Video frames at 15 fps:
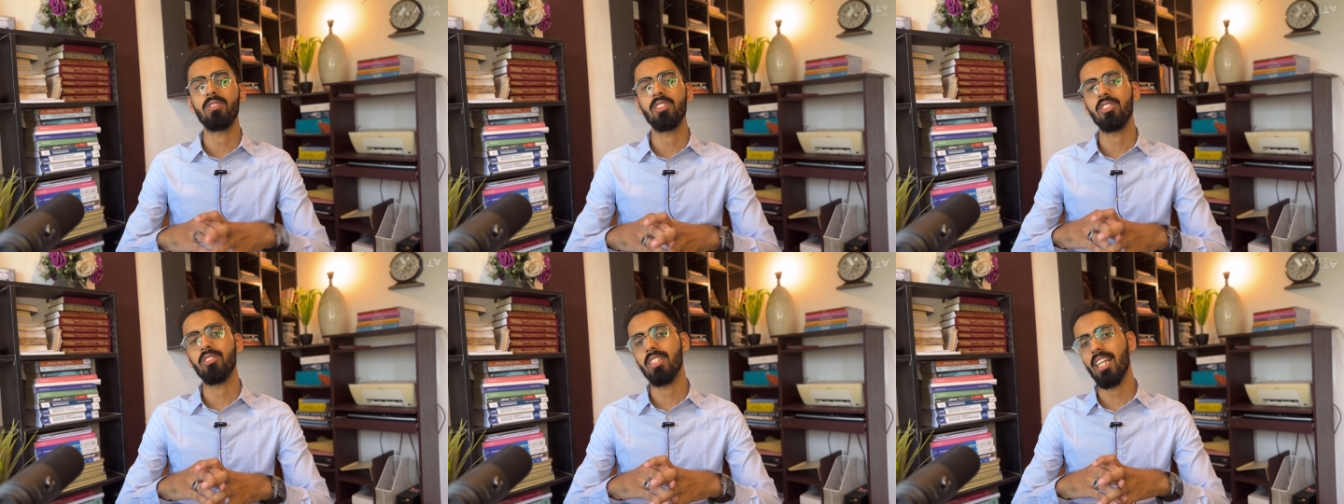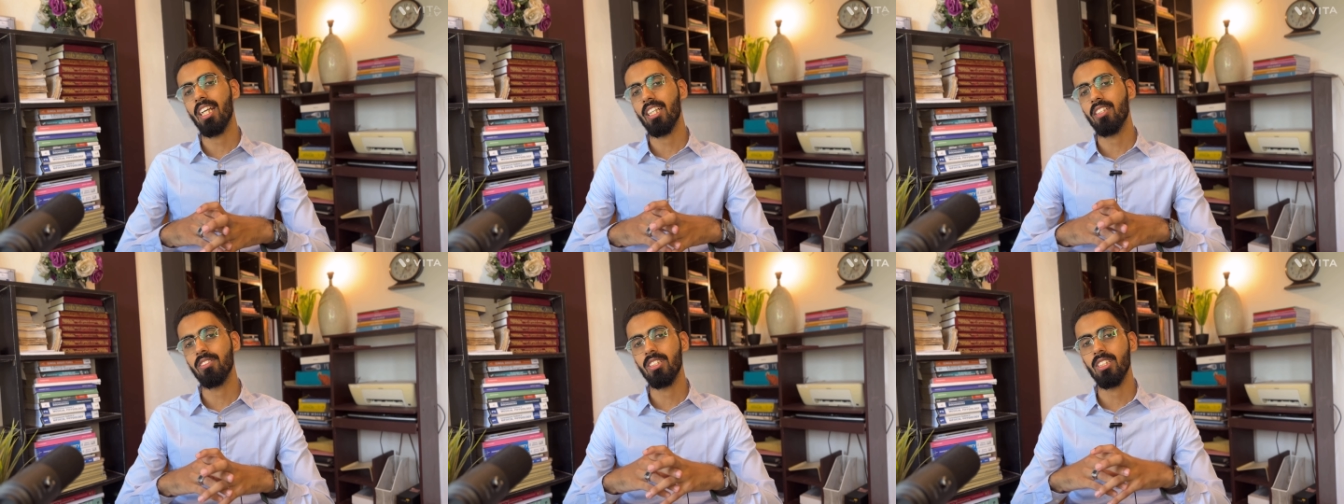so that I
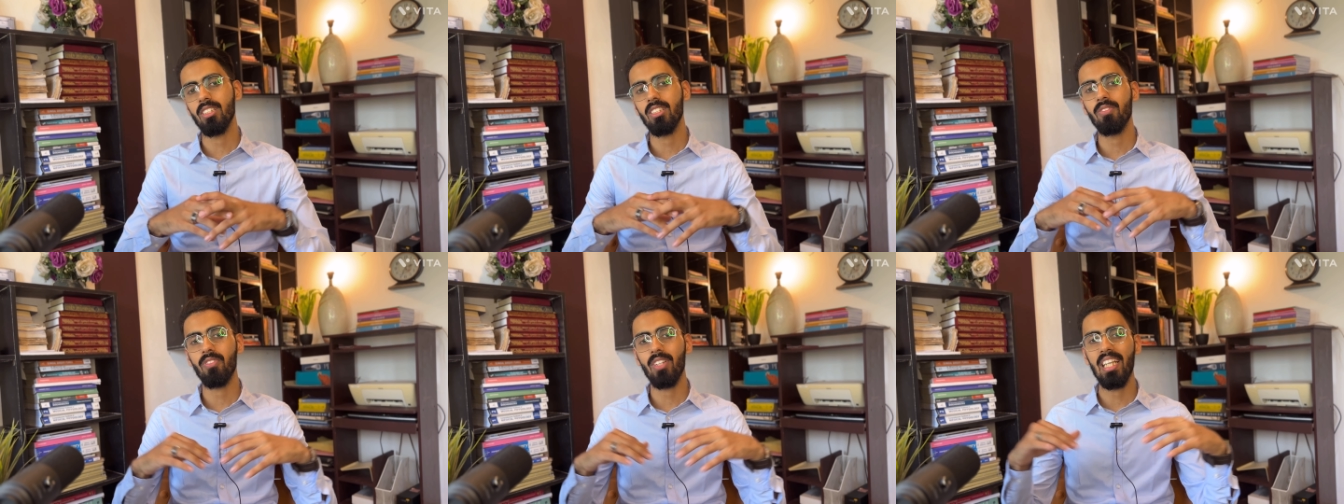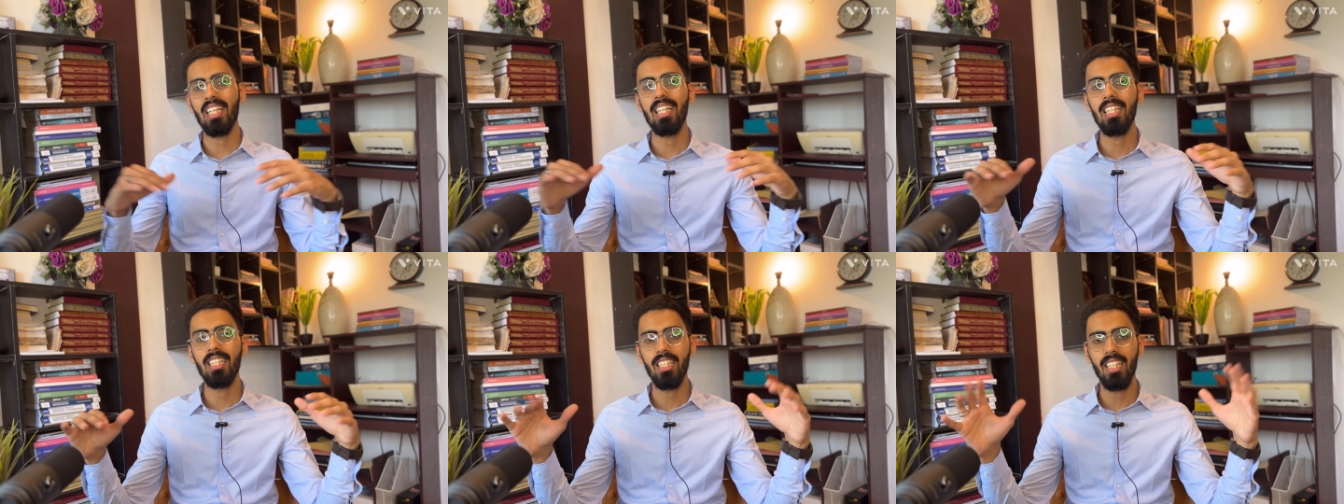could just
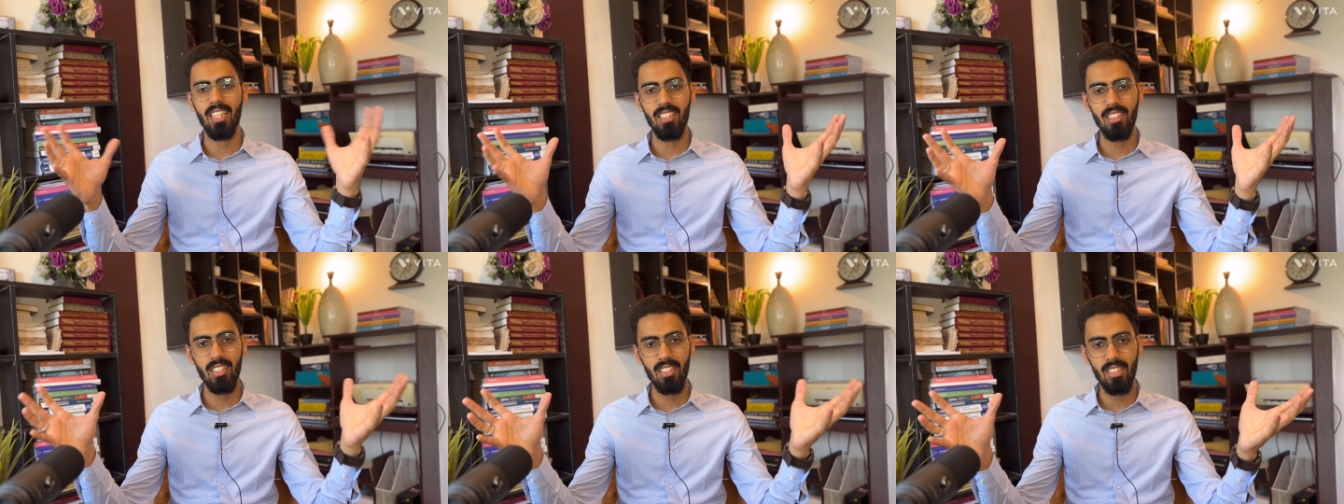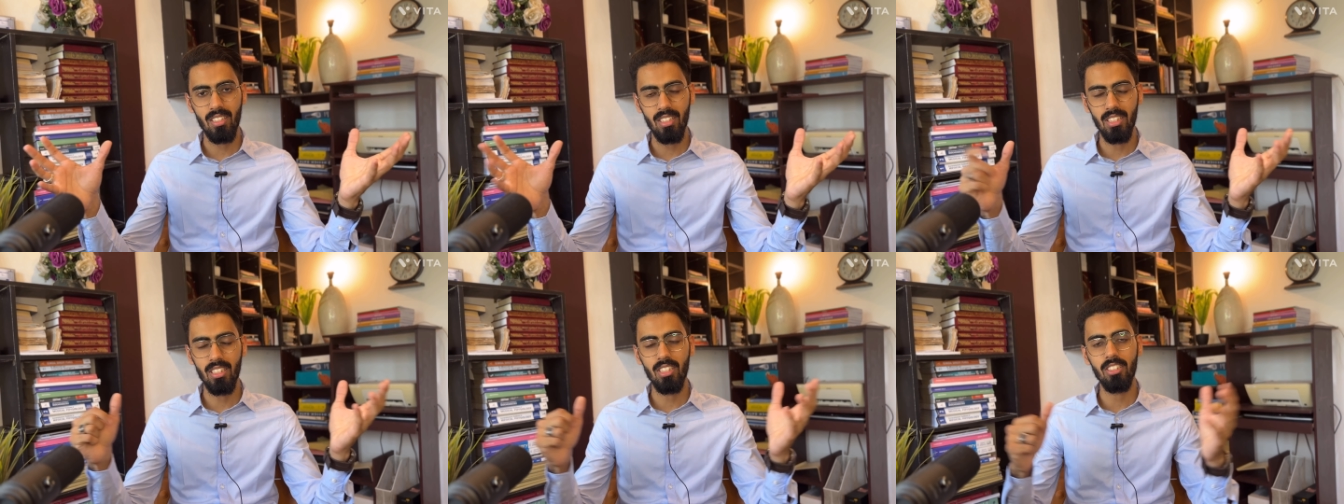finally enter
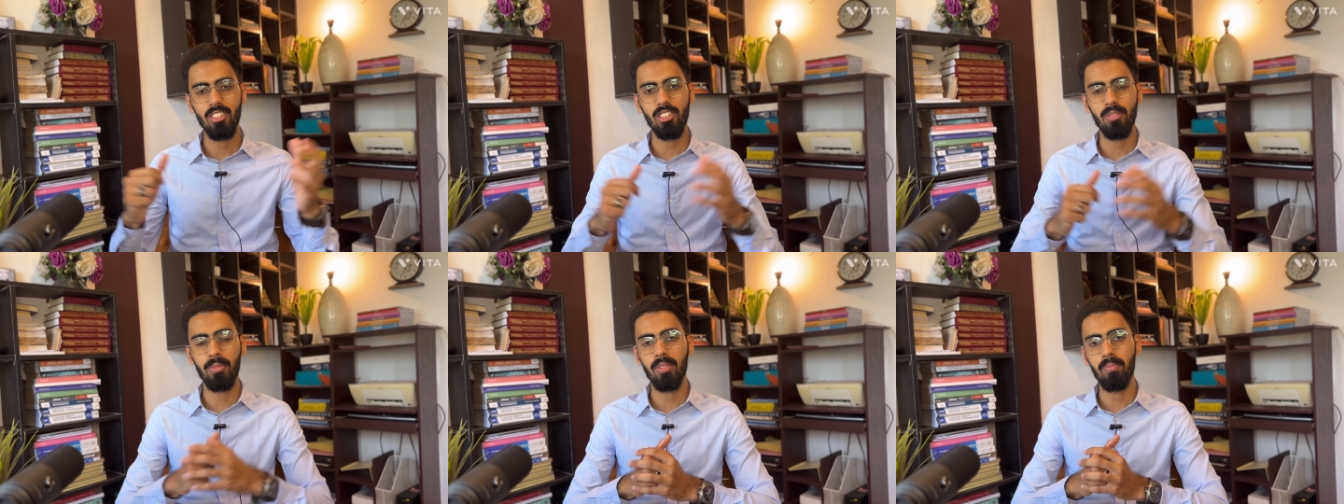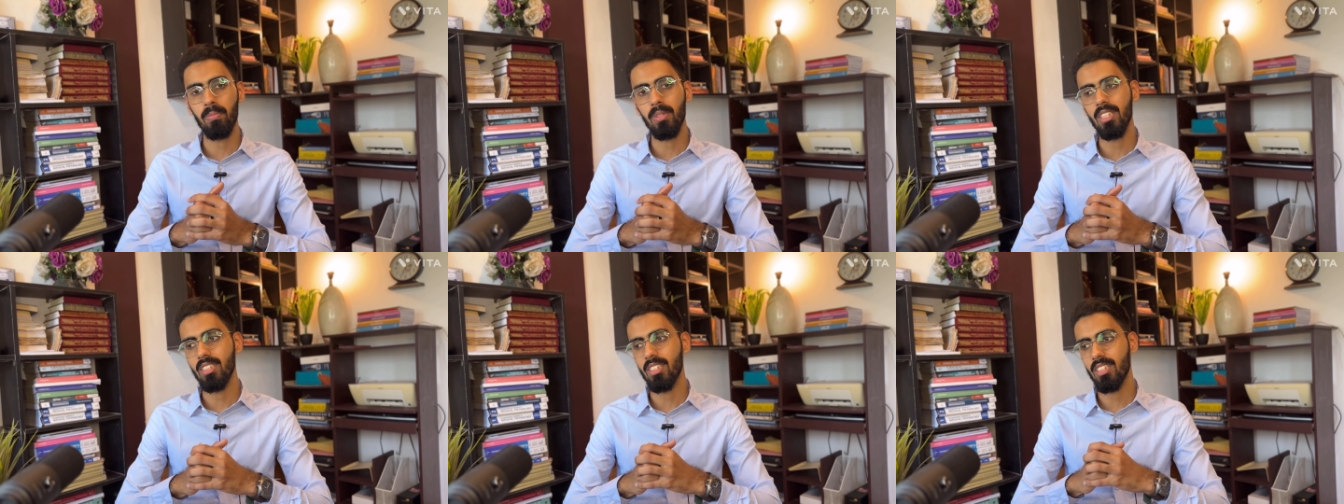internship in
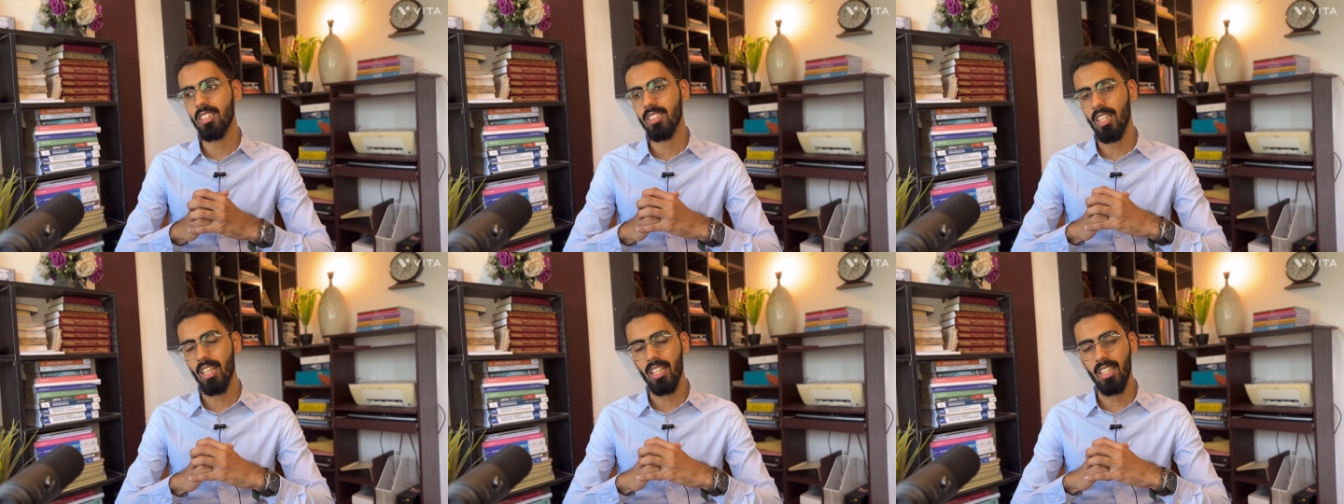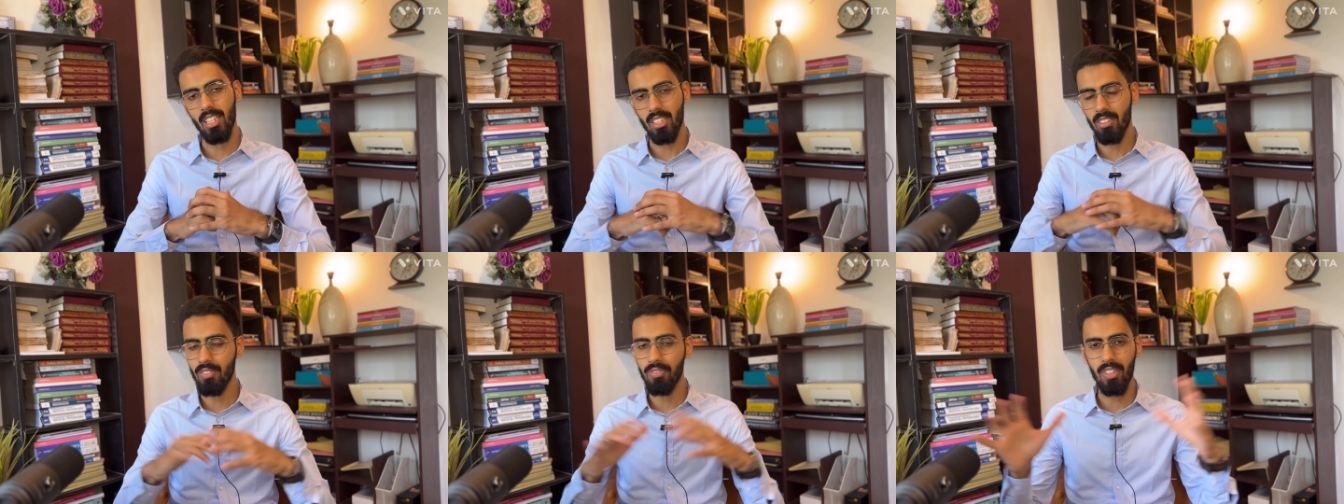peace and I
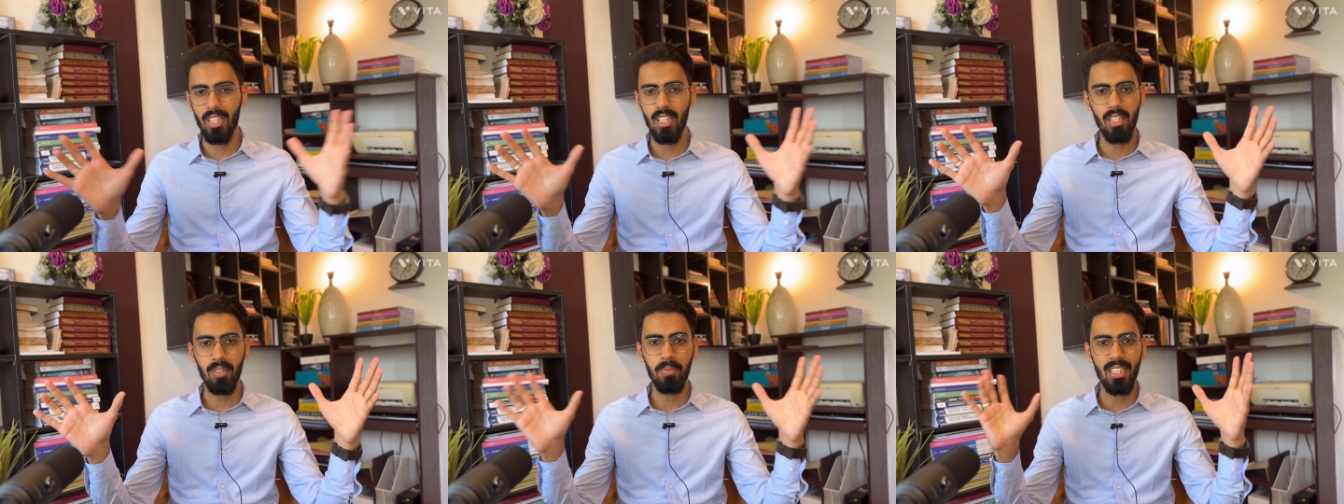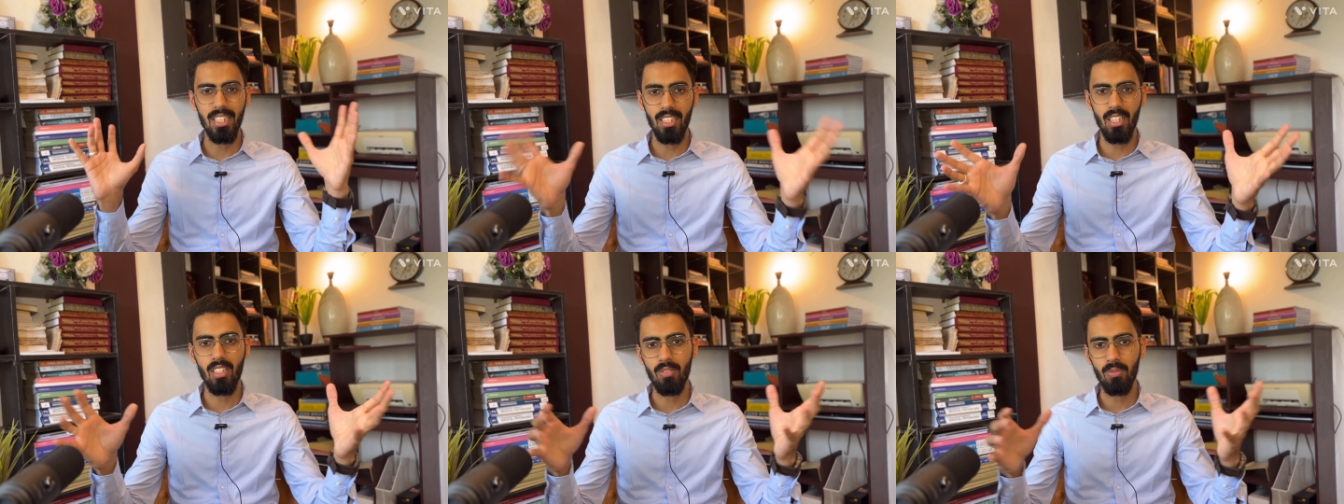could finally be
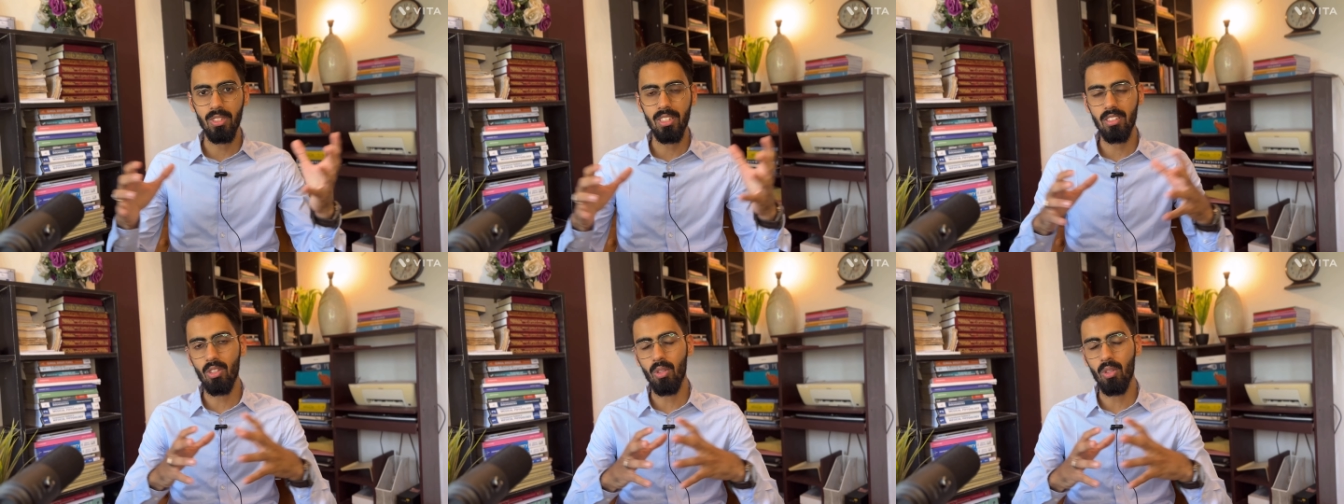done with